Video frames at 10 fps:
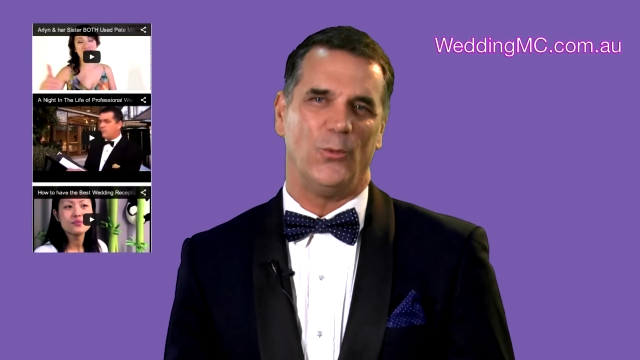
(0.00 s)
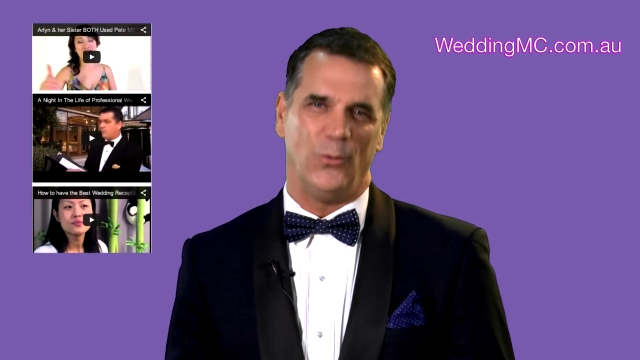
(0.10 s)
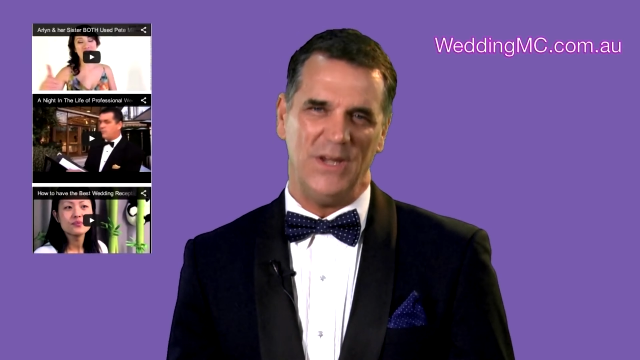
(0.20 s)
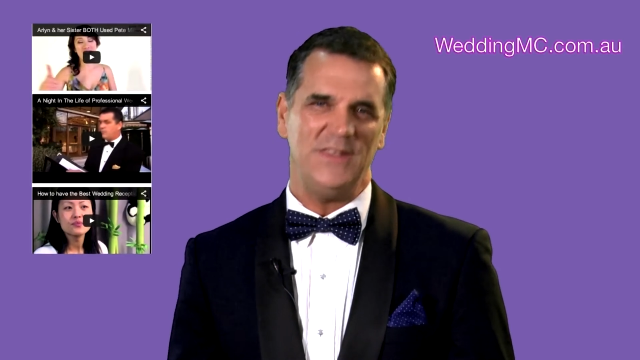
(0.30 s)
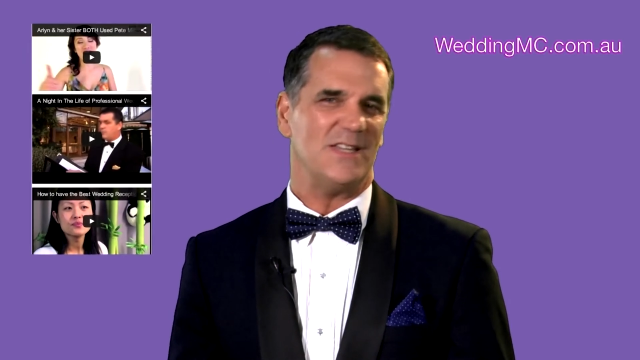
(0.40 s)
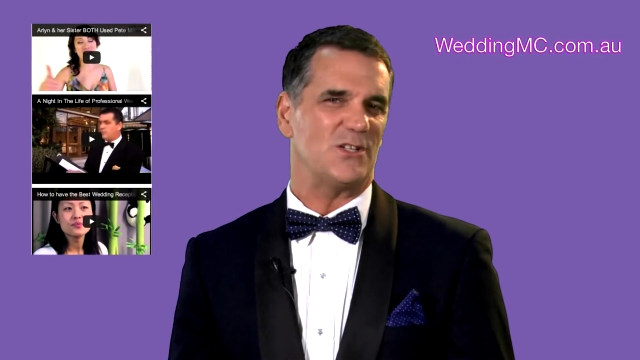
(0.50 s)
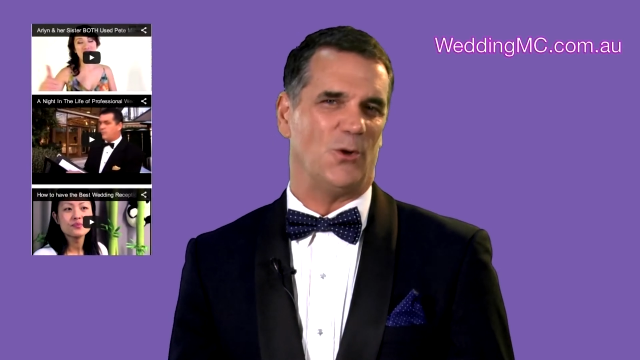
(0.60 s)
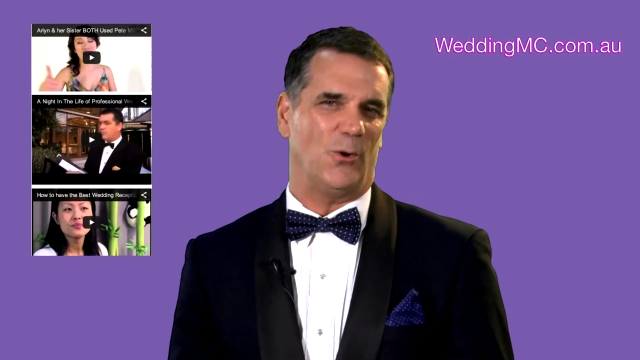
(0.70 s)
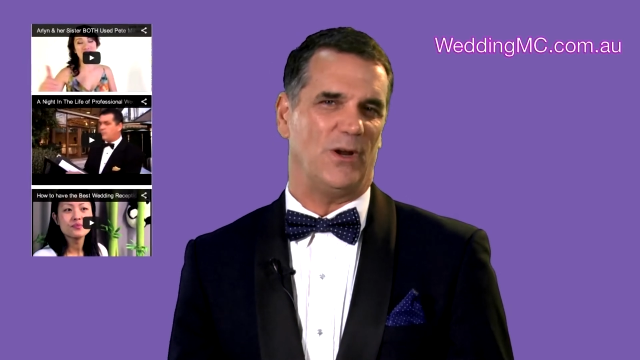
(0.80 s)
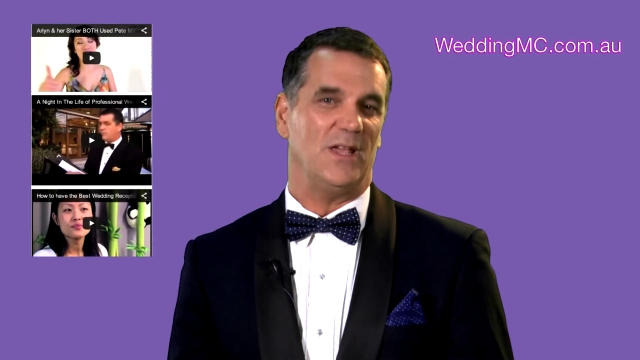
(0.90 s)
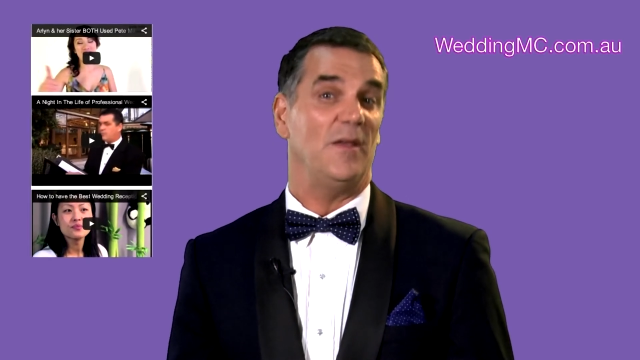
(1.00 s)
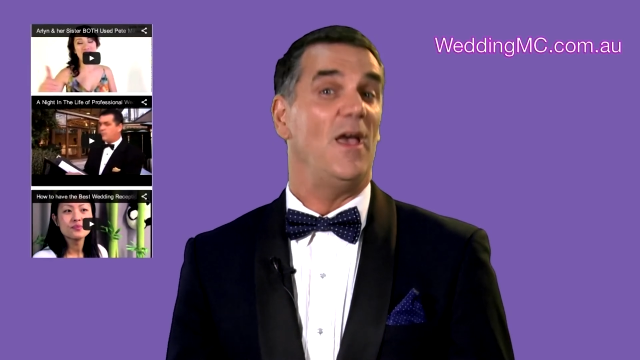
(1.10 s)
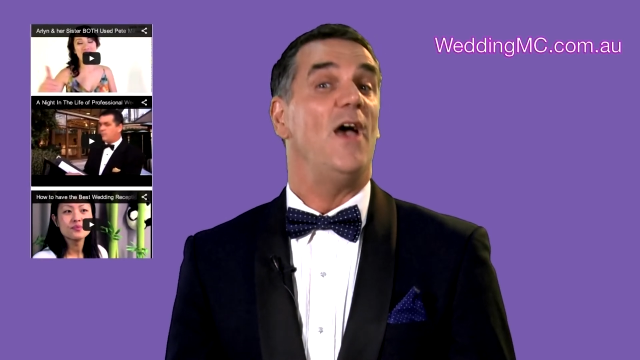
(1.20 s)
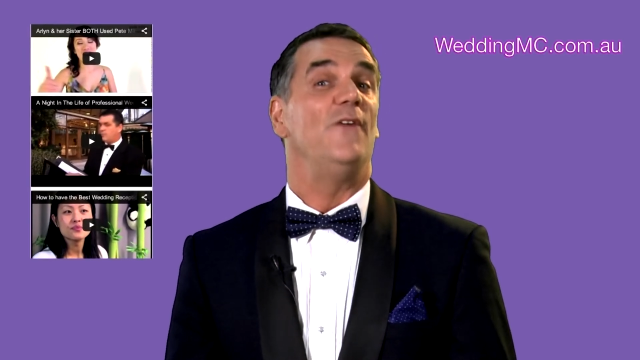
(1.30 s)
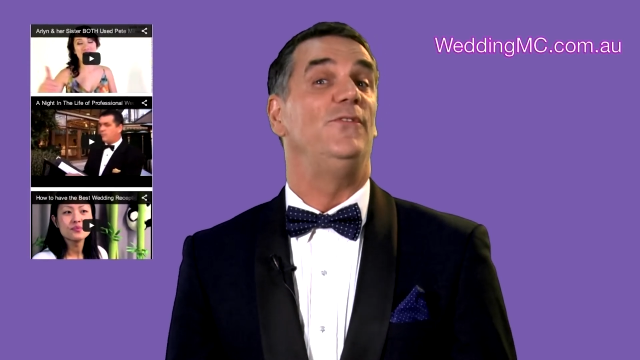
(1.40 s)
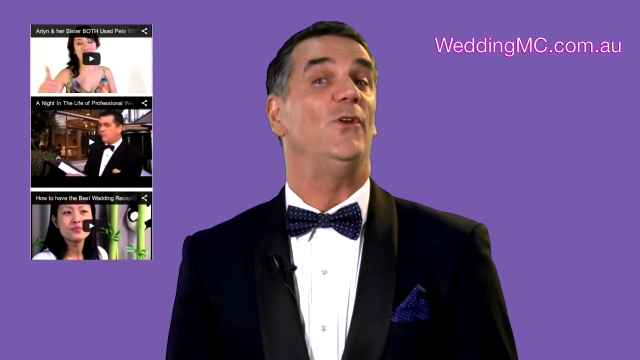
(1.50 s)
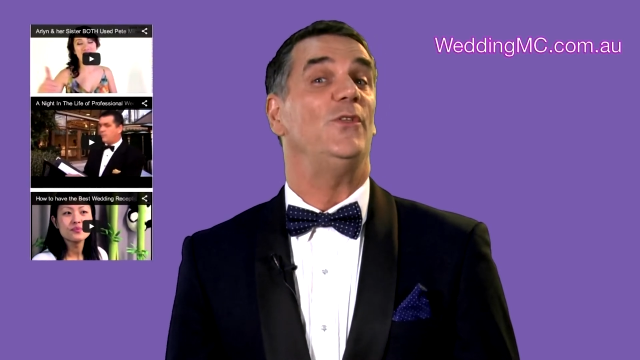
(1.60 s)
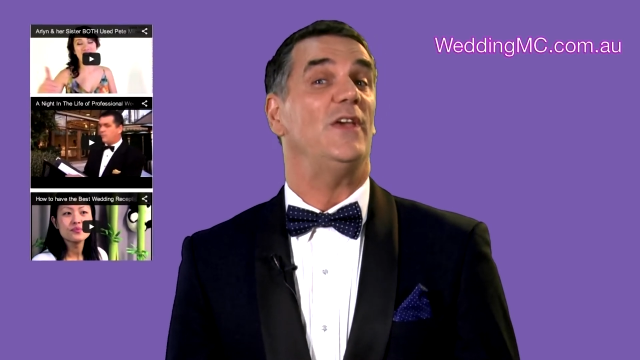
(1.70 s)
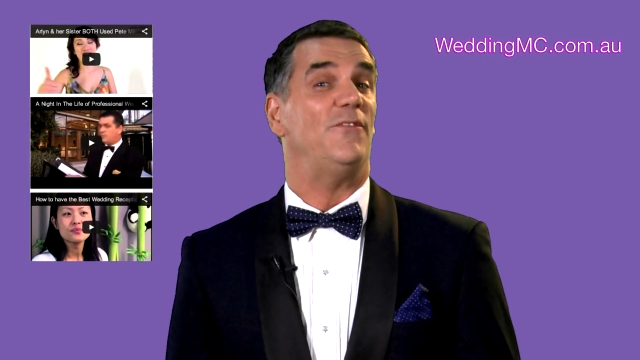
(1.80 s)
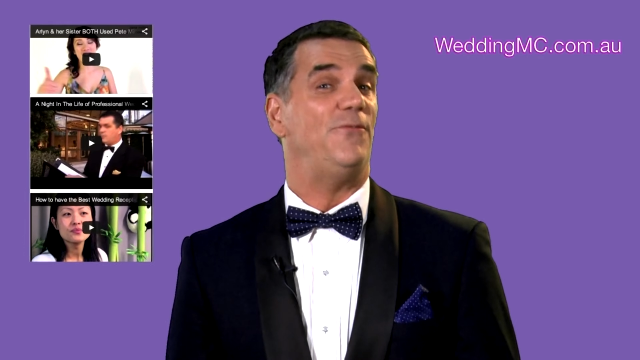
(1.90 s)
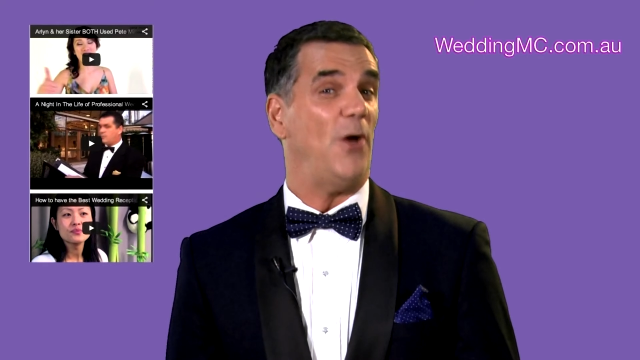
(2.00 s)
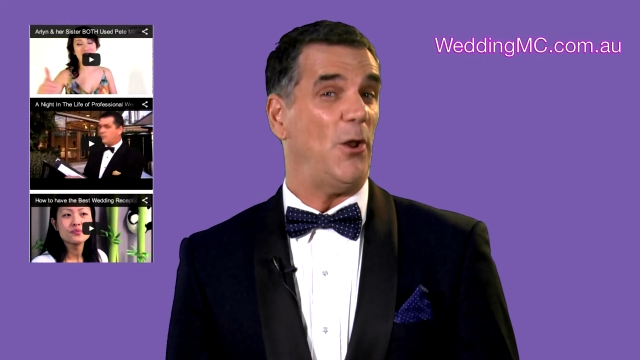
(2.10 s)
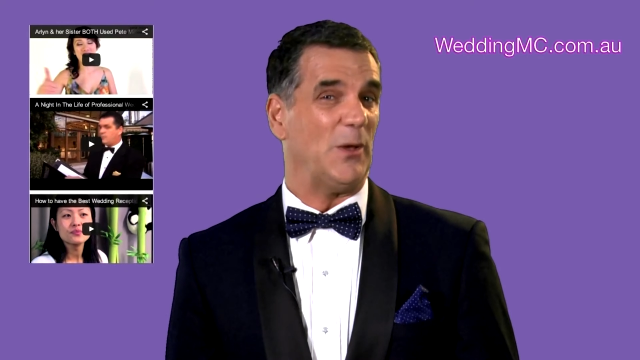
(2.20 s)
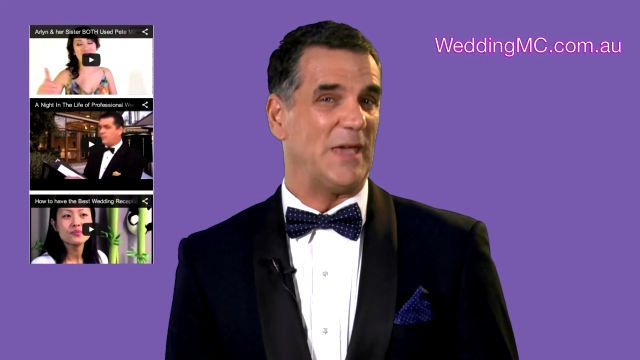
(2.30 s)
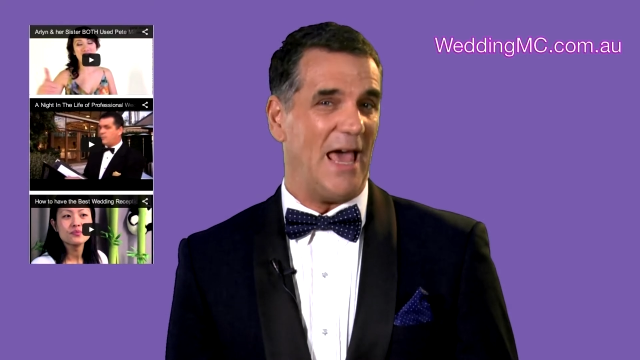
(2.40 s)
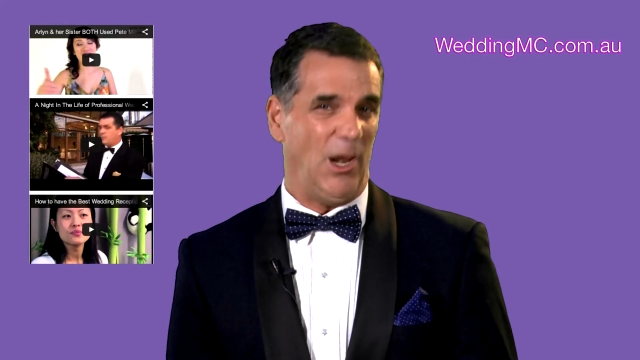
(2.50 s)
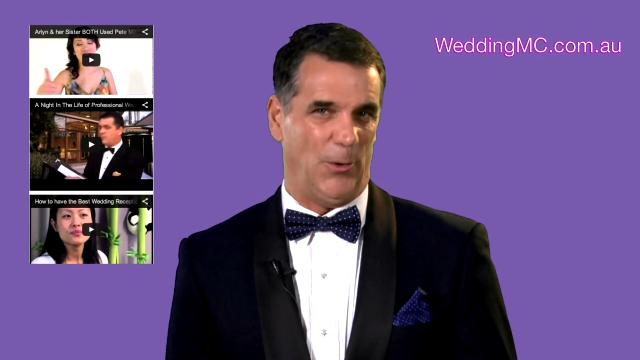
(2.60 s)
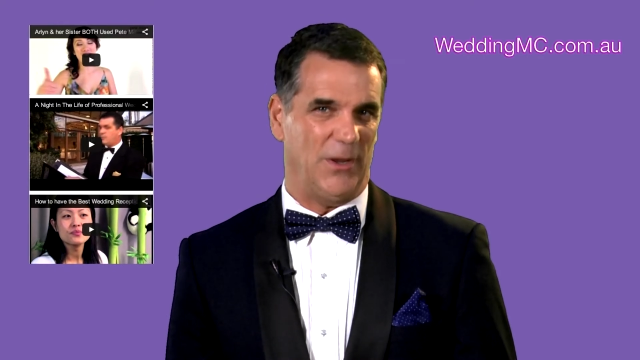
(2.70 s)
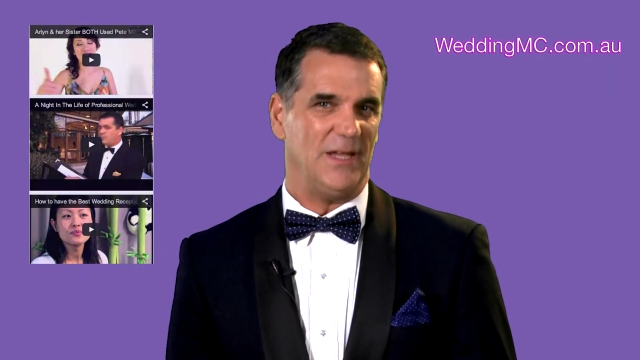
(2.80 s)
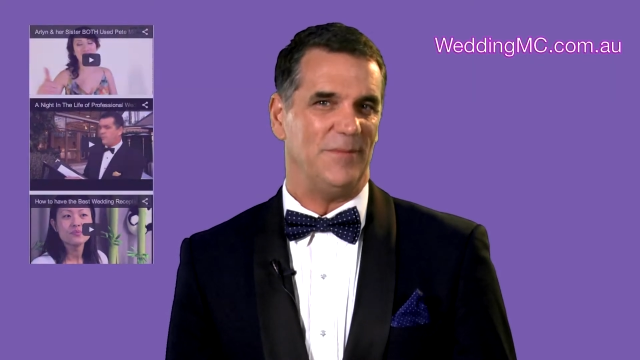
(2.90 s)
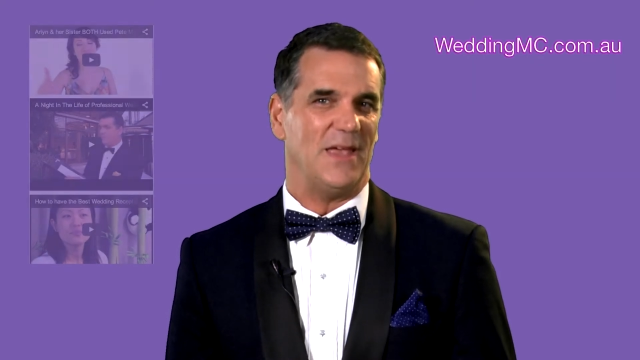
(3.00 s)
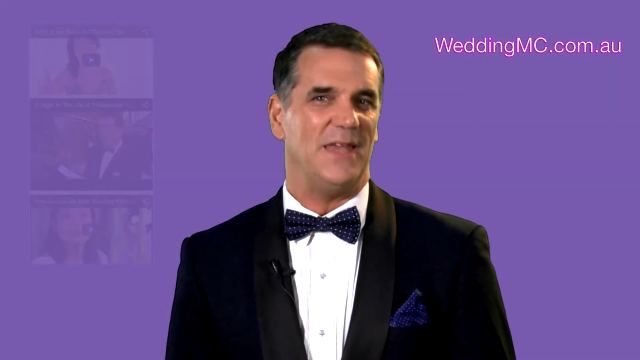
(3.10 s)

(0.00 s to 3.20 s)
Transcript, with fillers: read their story, view their photo gallery,